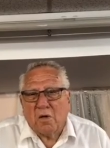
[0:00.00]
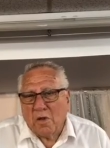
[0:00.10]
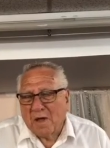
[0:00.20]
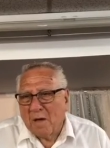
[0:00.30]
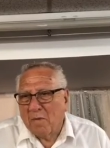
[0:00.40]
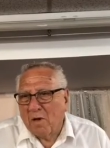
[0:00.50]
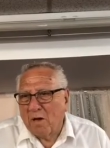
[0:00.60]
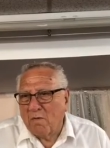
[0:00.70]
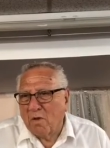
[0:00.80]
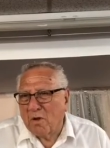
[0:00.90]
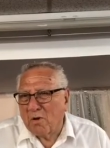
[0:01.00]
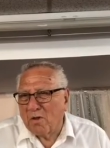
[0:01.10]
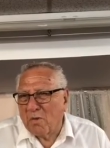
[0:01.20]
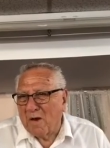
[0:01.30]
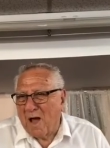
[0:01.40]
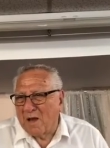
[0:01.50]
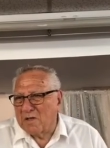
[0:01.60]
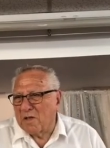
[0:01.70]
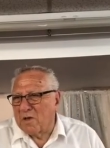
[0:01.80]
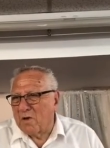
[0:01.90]
You think I'm gonna give you thirty-three
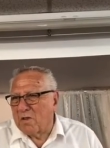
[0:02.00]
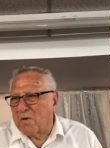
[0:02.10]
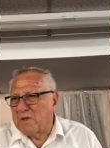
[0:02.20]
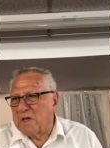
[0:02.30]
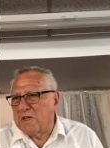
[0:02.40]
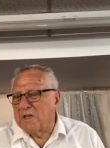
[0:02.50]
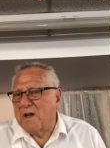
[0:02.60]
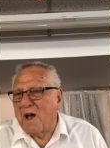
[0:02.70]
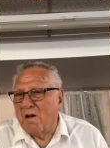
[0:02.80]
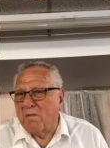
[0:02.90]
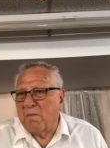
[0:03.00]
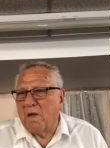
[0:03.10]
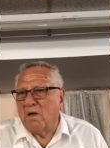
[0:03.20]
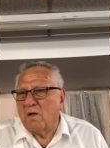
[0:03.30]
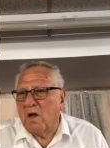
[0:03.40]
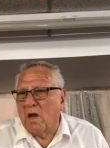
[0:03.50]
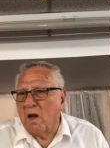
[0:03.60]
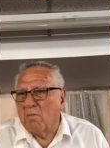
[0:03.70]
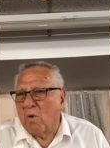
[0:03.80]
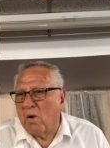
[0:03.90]
dollars and thirty-three cents an hour and be a little
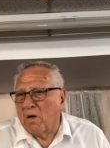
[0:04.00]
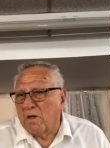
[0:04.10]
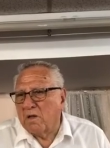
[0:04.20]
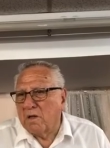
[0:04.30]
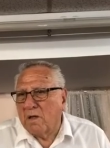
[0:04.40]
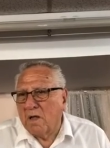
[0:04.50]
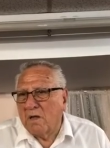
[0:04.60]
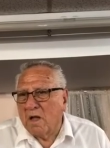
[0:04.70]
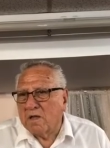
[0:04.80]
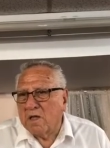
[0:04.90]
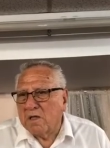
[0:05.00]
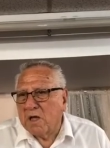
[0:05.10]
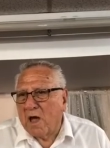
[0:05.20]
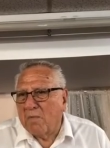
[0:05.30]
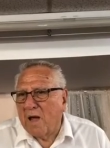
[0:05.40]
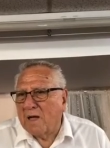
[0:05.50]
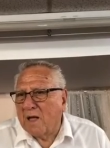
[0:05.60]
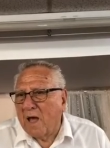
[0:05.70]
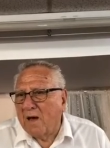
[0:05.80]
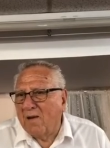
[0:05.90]
cleanup boy, a little nothing job like
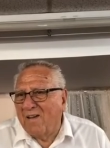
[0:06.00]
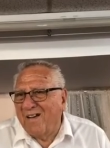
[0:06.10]
that?